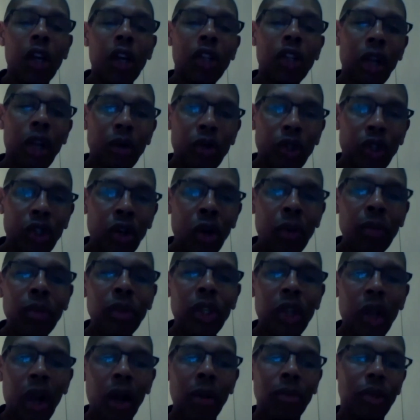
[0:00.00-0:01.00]
So
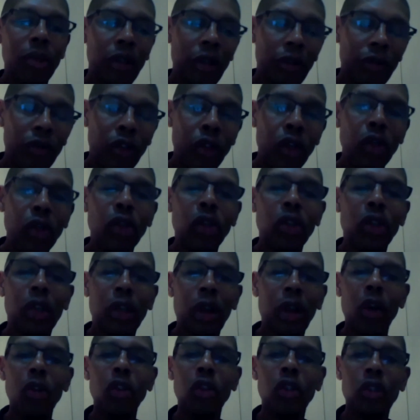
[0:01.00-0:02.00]
sometimes you've
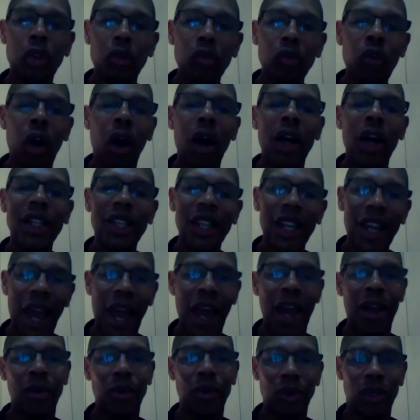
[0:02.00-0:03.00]
just got to ride
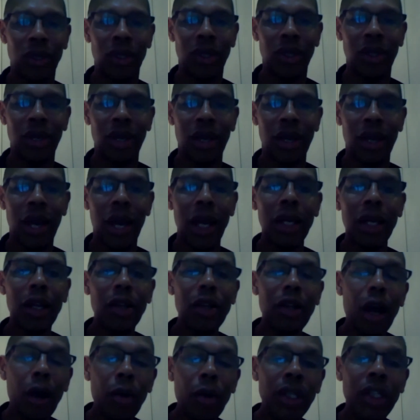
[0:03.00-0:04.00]
it out. And
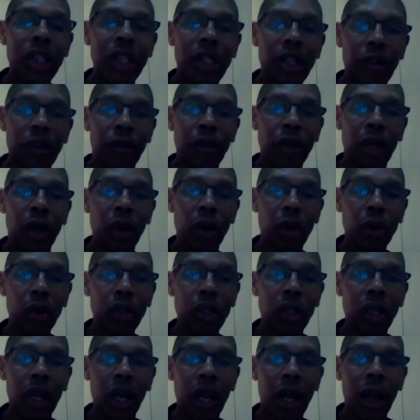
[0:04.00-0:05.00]
I know it's
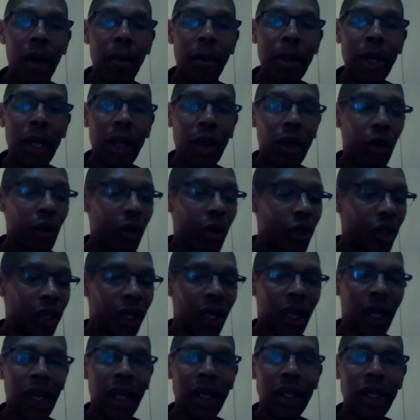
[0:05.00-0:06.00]
difficult
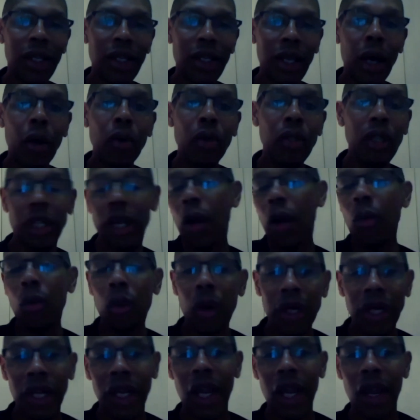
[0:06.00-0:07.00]
because, you know, you
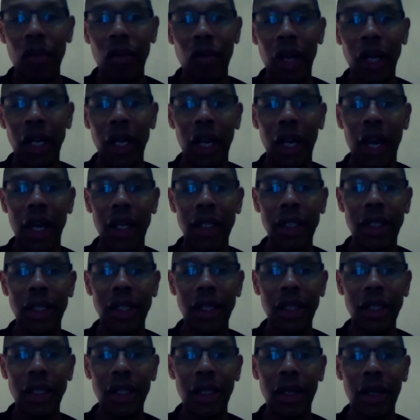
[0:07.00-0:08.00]
don't want to get
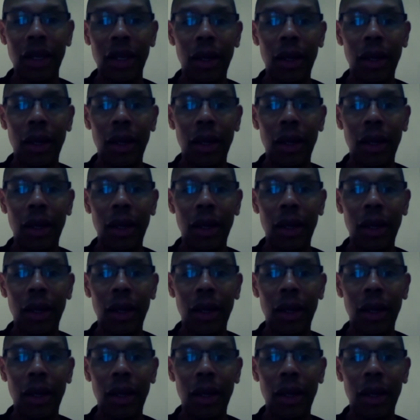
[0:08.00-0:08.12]
relegated.